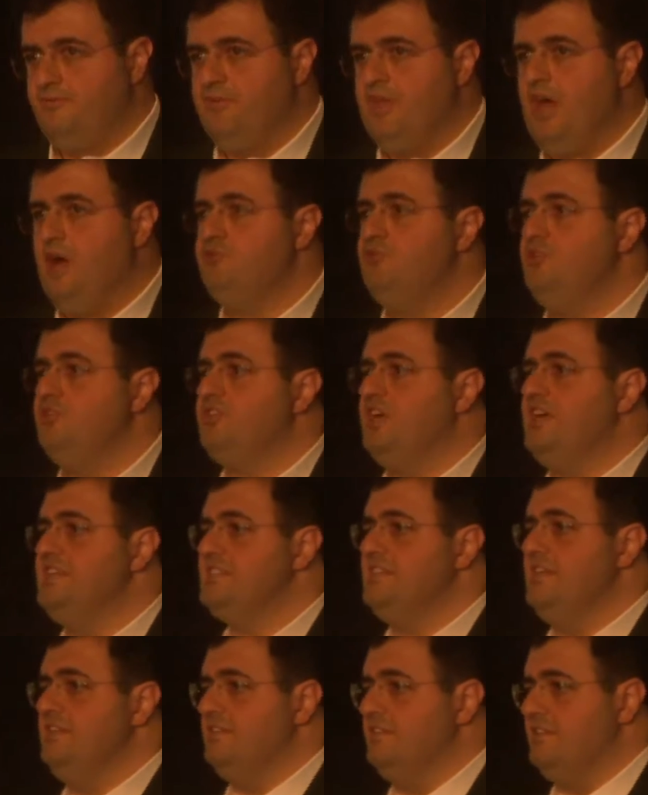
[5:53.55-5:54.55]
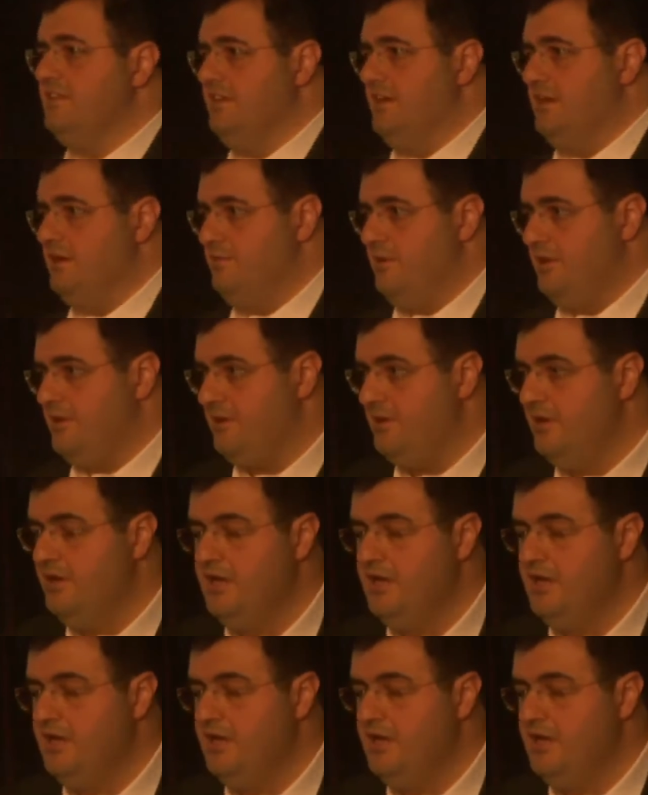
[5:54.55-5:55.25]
How do you translate it in Arabic?